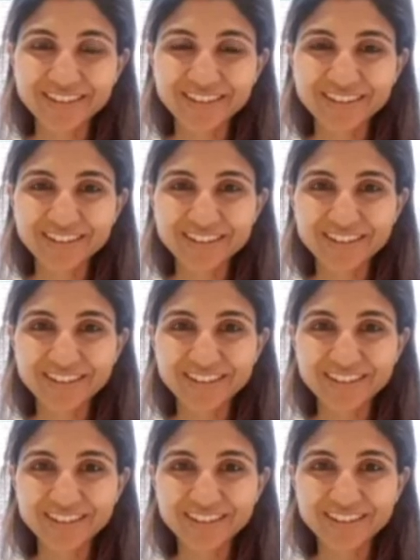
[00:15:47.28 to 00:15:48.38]

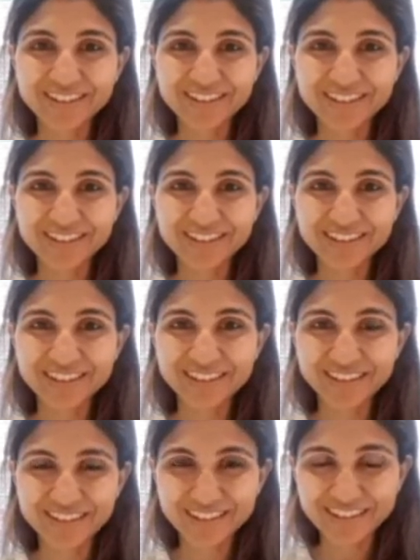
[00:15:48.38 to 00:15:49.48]

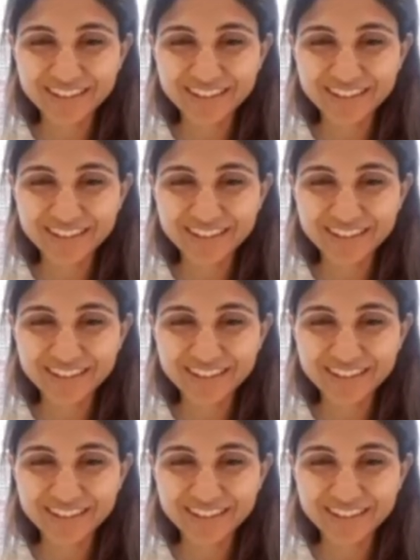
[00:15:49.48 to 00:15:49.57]
No words are spoken by the person on screen.